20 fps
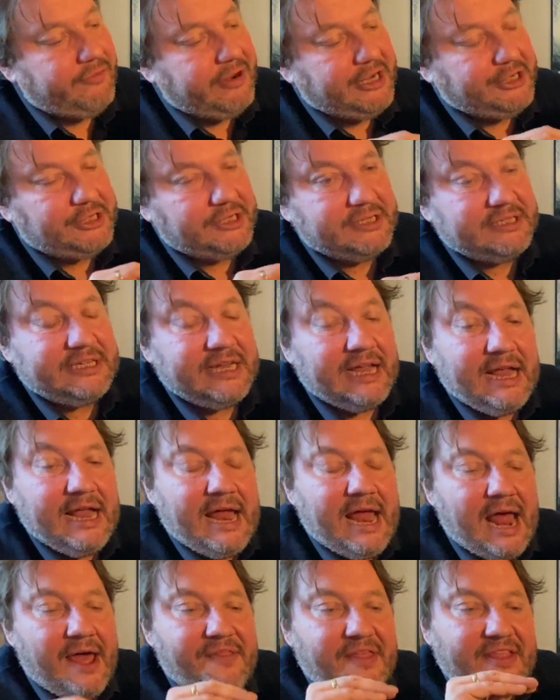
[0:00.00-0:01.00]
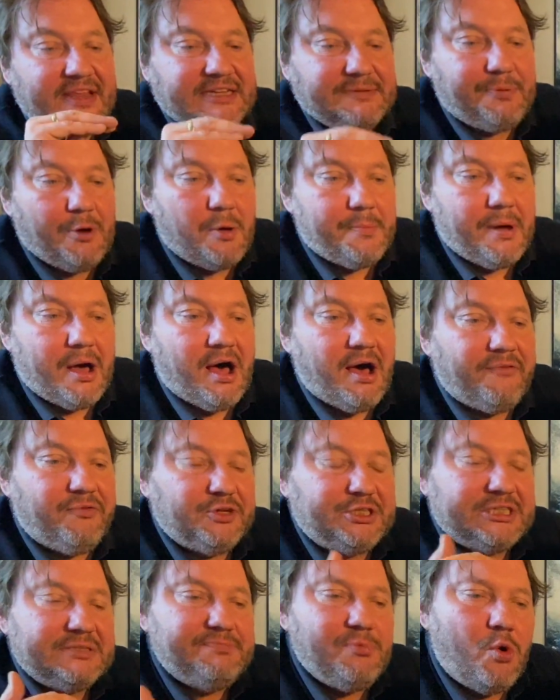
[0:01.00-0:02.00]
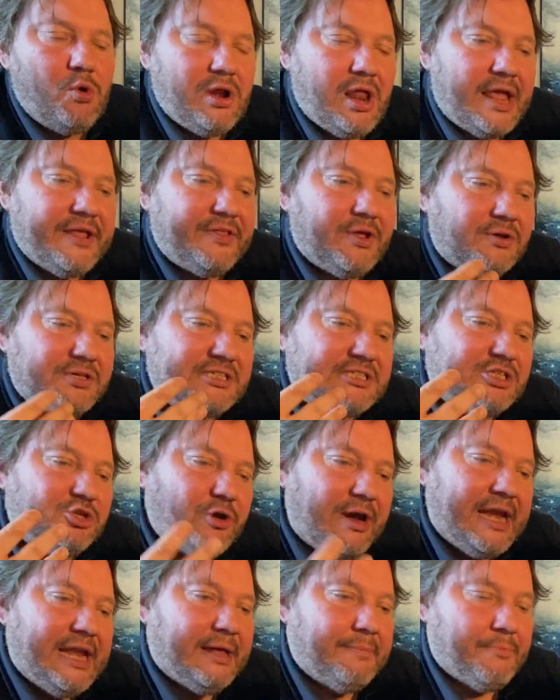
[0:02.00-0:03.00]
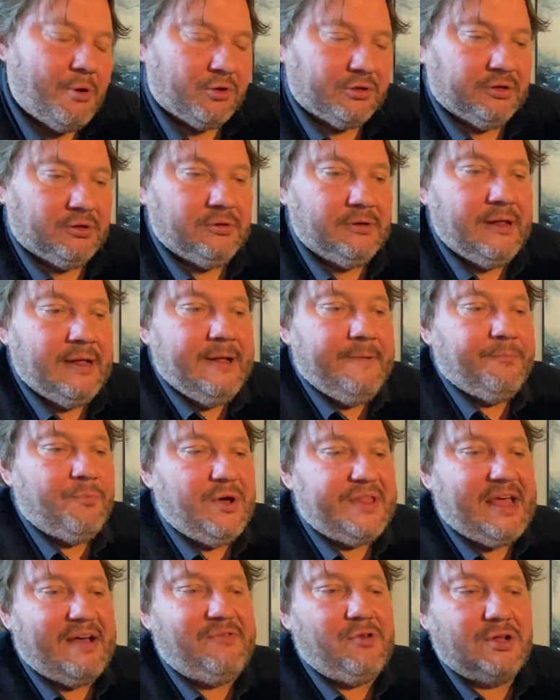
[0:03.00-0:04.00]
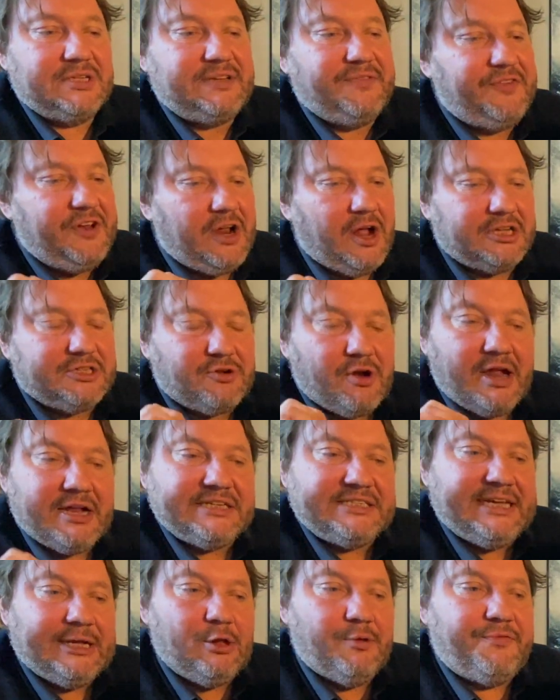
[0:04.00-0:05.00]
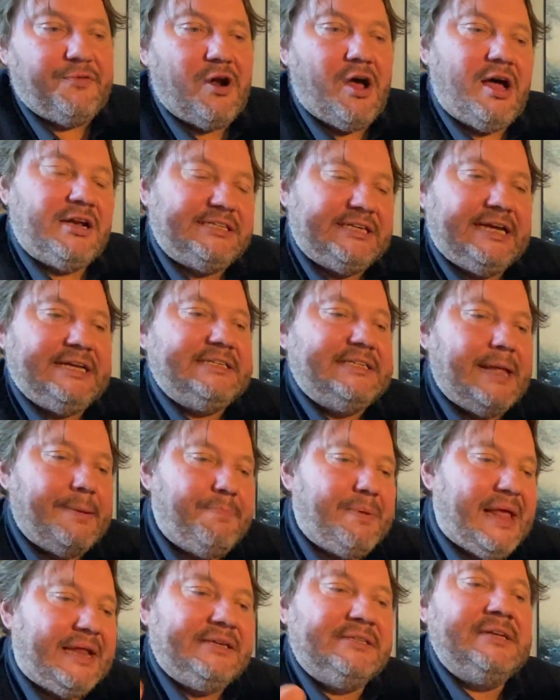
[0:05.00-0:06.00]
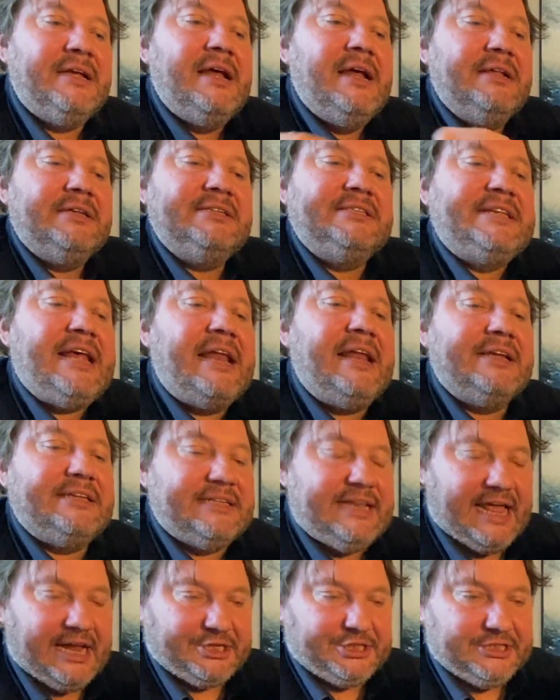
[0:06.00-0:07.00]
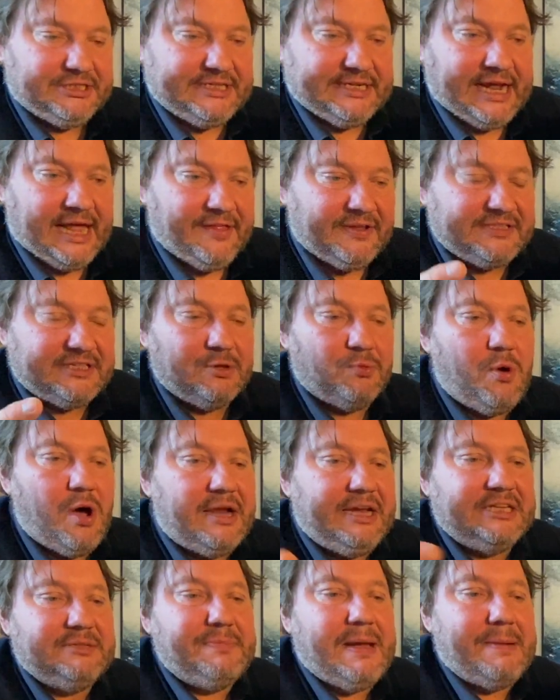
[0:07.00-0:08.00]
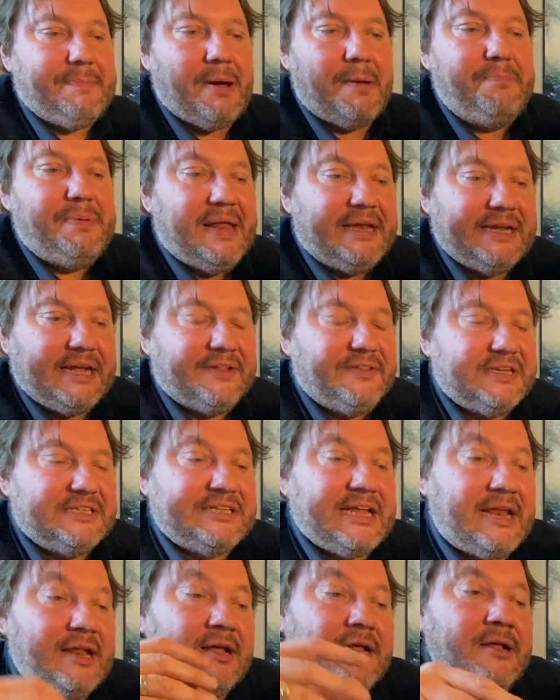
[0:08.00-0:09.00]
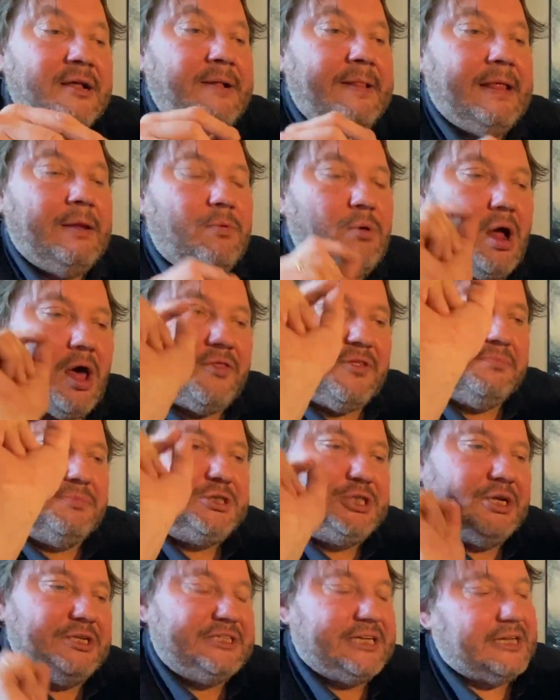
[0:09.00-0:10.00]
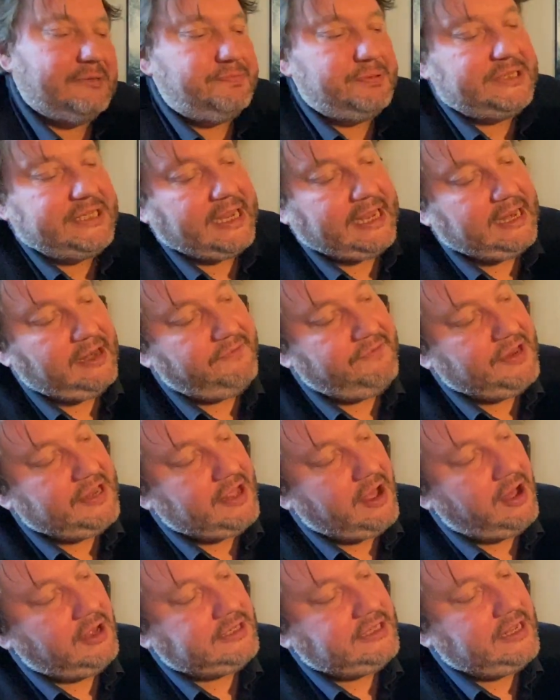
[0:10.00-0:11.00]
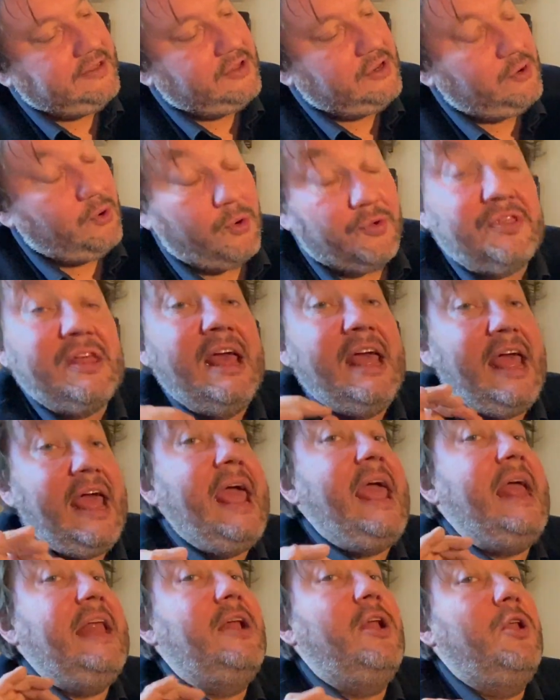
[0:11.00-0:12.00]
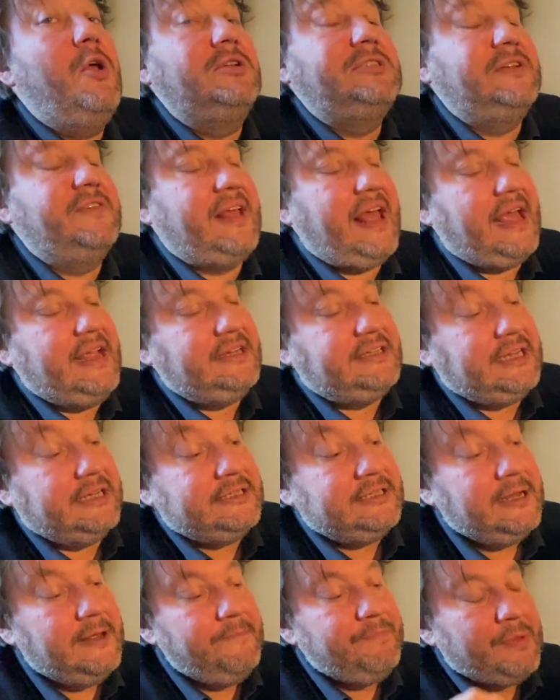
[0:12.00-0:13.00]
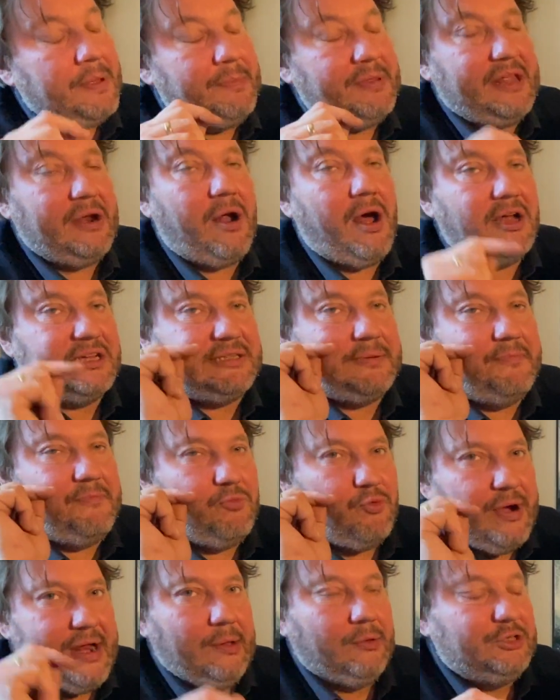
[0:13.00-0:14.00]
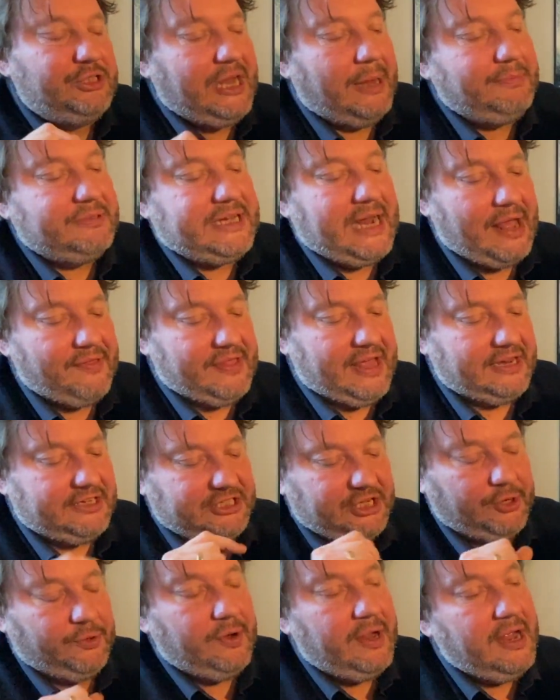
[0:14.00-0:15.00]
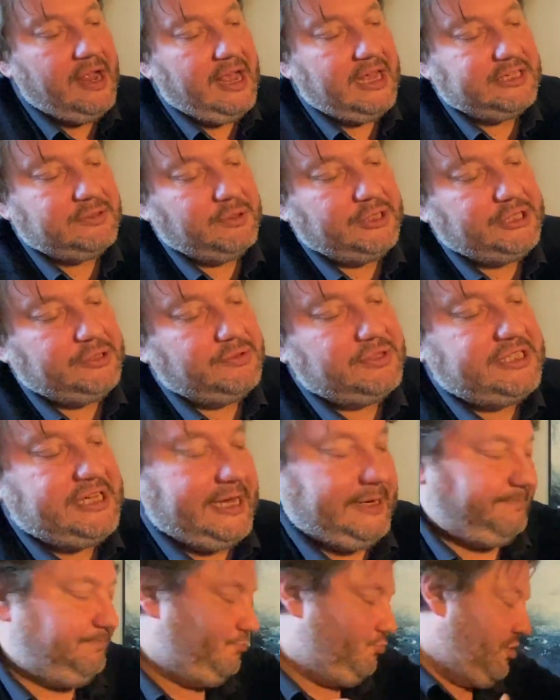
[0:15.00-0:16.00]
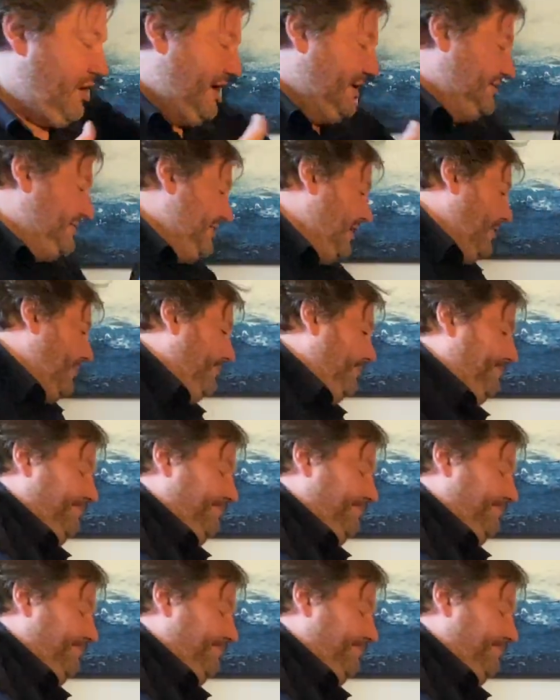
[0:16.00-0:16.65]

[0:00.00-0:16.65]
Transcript: regions. And then there's a bottom half, which is more like the Australian model, where they have lots of vineyards growing single varieties and they blend cellar selections together. So the wine is made by blending in the cellar rather than choosing a particular vineyard in the north, in a lot of cases. But there are some real gems down there too, as we shall see. Right, so